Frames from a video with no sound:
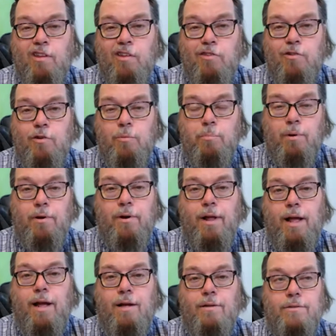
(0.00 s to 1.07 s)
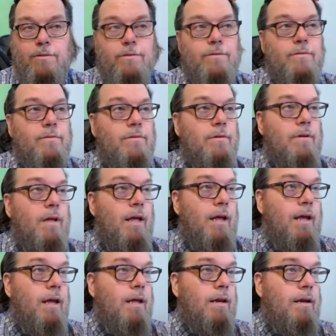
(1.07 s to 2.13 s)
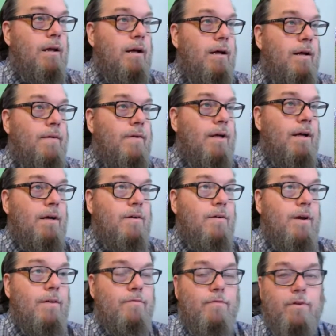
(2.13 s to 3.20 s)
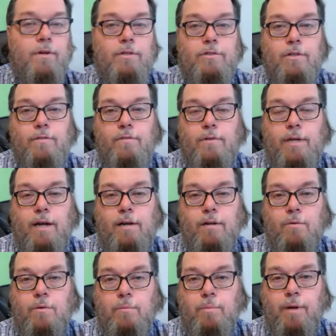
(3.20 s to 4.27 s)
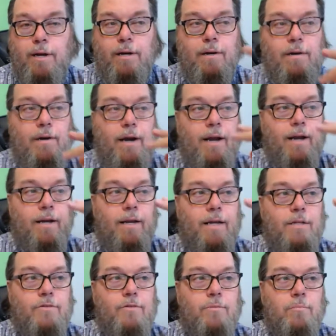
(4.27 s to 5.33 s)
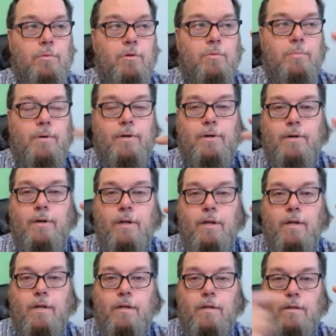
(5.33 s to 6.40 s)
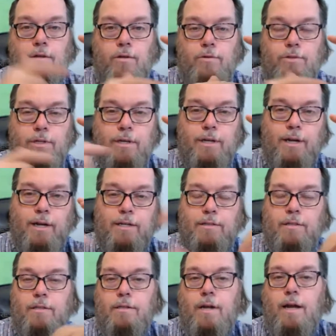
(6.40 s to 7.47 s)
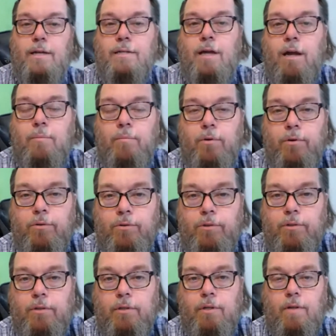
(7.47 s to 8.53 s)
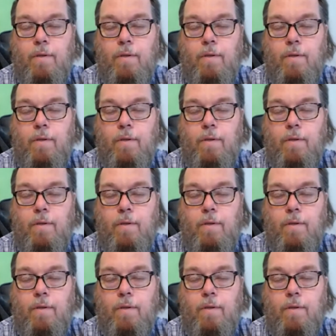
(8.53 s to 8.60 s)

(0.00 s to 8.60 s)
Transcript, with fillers: to a birdhouse, and I've got great footage of a downy woodpecker and eastern bluebird using it as a nighttime roost.